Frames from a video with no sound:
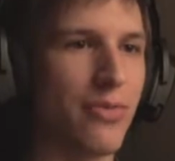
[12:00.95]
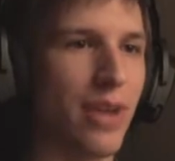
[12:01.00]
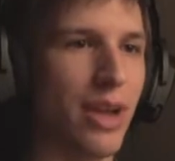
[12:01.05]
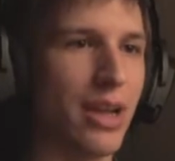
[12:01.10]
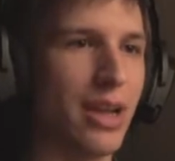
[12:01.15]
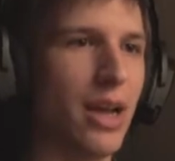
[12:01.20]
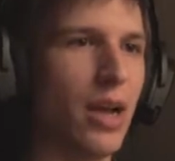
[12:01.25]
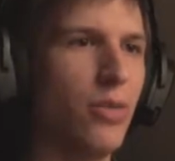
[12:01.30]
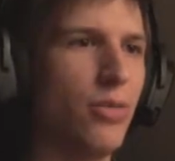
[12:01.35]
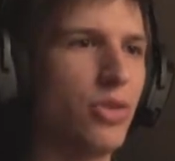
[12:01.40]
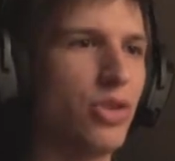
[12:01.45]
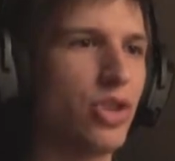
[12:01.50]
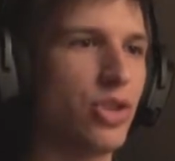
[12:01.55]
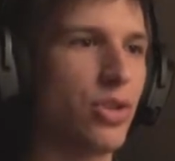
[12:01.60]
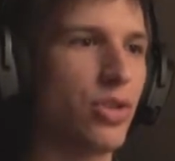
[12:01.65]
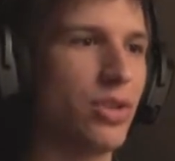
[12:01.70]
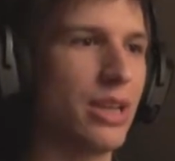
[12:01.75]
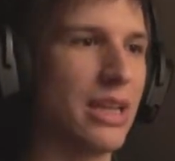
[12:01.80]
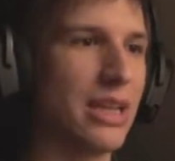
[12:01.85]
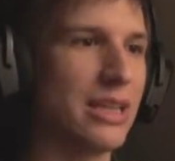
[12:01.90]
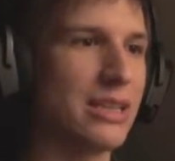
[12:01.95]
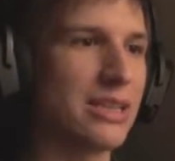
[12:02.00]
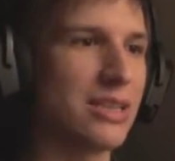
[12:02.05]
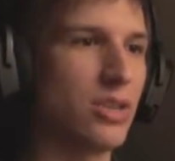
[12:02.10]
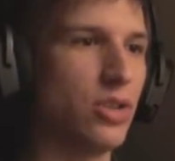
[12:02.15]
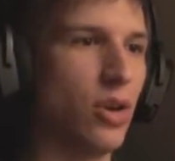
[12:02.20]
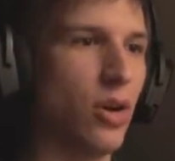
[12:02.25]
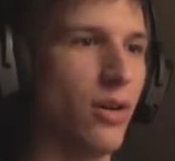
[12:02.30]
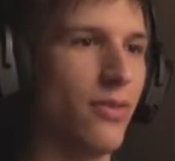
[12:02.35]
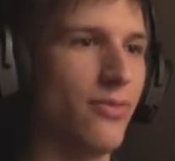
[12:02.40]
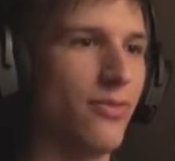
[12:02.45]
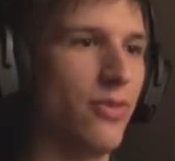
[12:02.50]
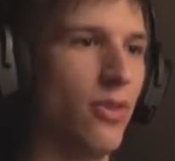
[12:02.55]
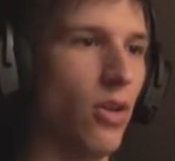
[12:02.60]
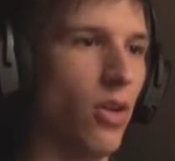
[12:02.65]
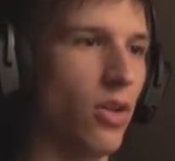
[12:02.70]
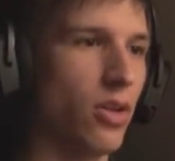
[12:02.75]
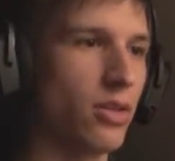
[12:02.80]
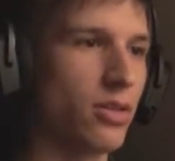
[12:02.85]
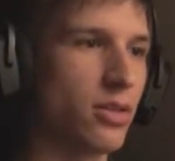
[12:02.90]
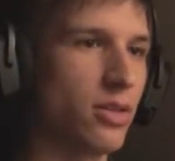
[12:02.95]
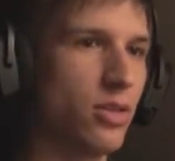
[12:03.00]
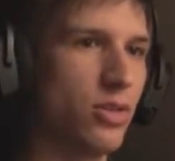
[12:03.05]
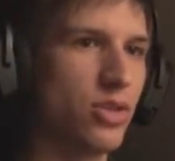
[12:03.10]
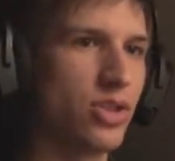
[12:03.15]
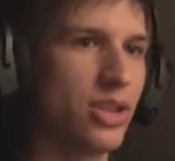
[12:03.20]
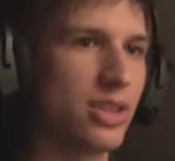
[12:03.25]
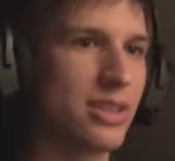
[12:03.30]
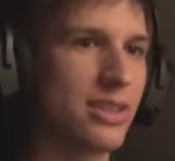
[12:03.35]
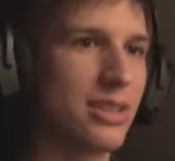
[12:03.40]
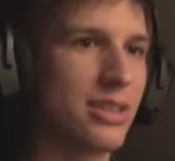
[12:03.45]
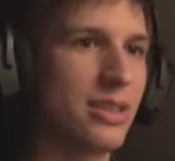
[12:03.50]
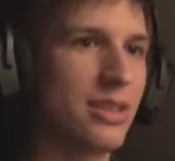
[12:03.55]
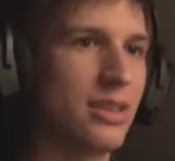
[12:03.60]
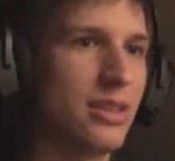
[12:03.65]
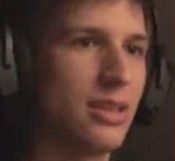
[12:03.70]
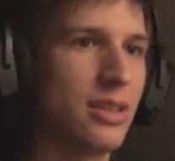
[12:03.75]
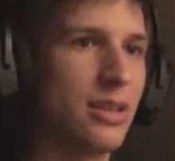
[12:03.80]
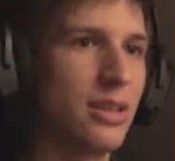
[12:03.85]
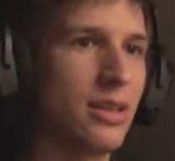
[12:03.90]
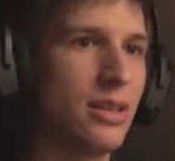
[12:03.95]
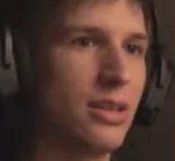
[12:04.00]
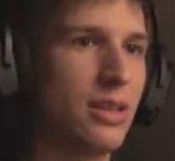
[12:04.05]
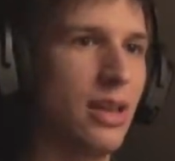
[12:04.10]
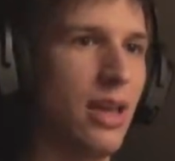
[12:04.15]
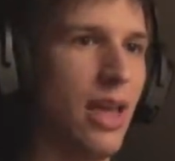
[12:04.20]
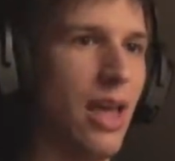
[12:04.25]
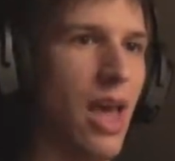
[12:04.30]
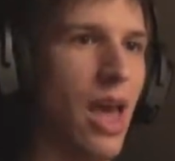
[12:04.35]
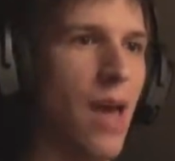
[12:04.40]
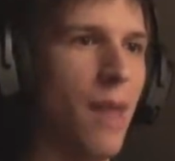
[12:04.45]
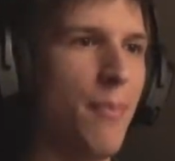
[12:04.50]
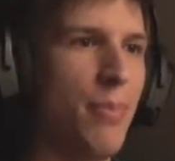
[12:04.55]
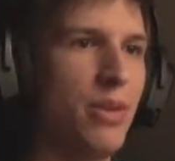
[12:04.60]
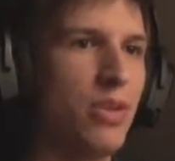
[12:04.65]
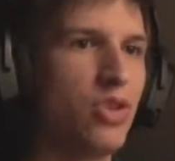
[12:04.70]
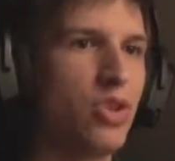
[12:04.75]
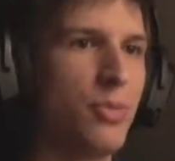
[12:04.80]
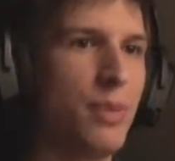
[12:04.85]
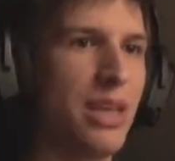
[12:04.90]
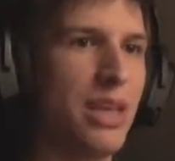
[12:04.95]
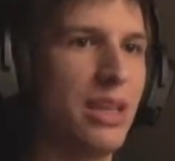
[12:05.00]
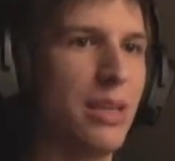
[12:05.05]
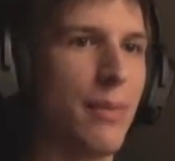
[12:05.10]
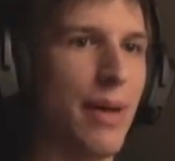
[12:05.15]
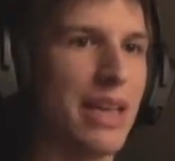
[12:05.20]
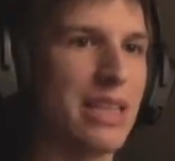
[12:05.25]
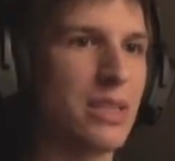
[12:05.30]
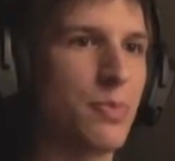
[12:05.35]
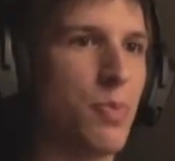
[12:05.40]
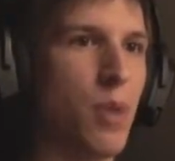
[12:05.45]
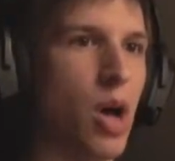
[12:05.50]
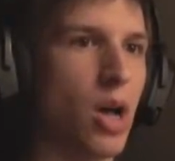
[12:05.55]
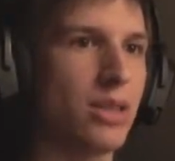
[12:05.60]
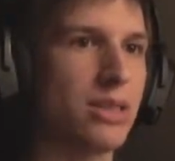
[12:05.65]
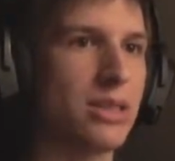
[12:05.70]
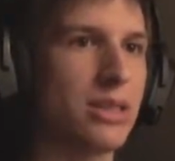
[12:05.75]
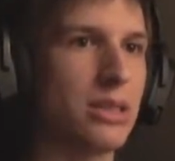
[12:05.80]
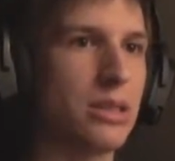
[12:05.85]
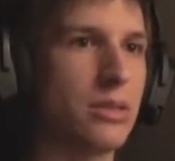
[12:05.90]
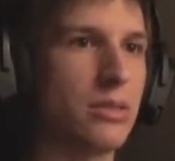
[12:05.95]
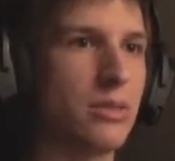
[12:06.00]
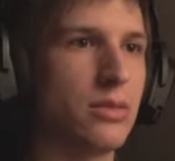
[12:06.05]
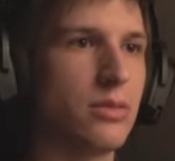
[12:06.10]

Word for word: frank, how would you know that it's your fault? You just happened to be in a bad spot.